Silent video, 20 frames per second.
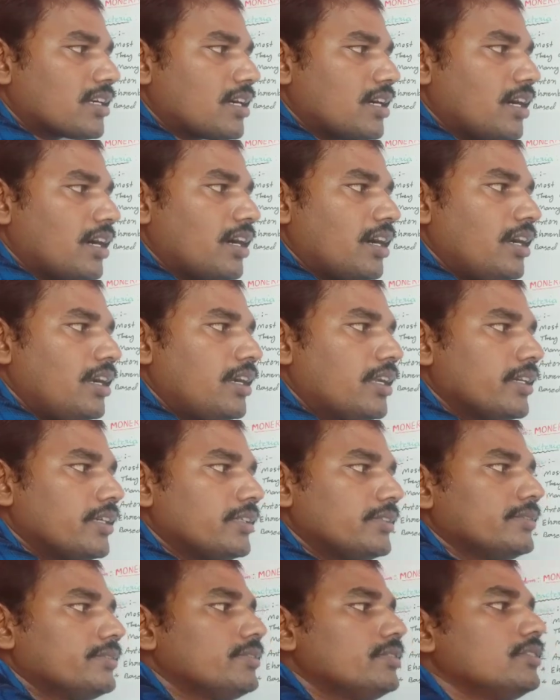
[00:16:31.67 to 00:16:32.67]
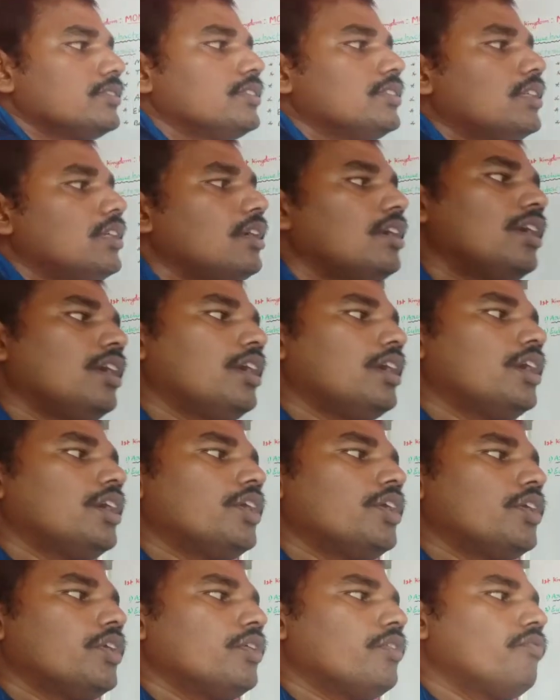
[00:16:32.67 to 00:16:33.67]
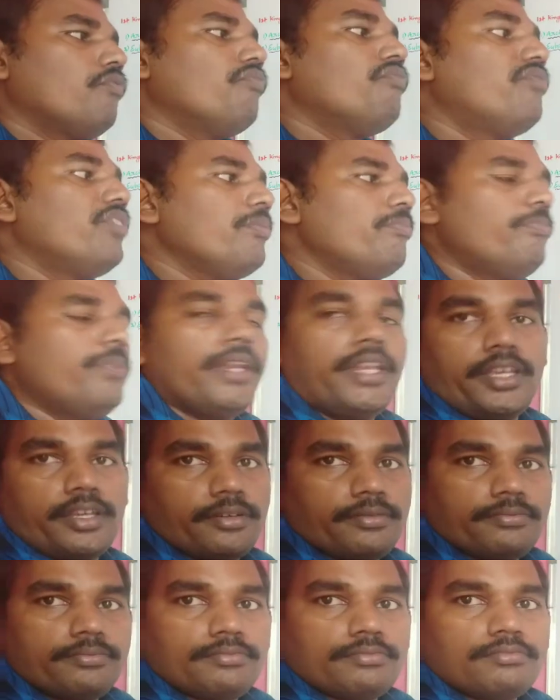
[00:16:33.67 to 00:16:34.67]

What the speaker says: called Vibrio.